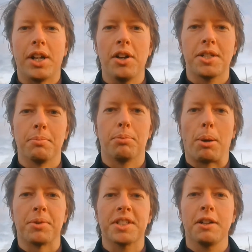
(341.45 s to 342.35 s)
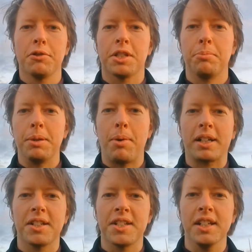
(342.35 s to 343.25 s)
I know some proper skills to be
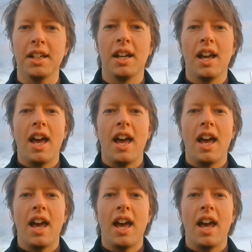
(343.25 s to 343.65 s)
practicing,